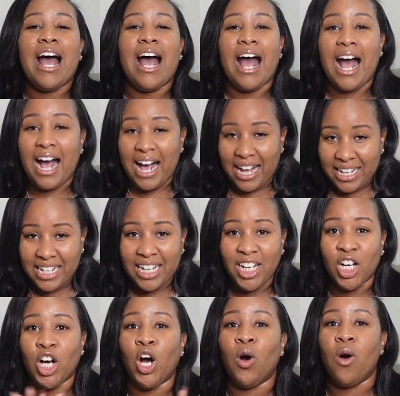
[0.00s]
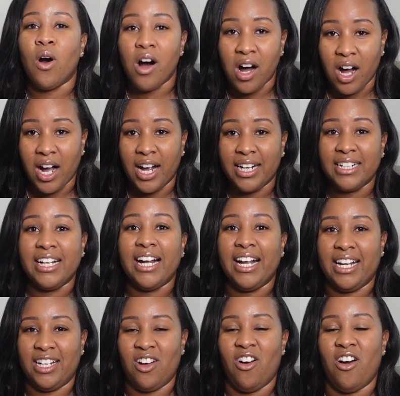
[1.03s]
I can go on
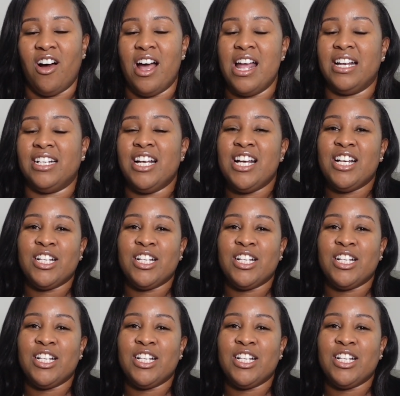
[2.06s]
and on.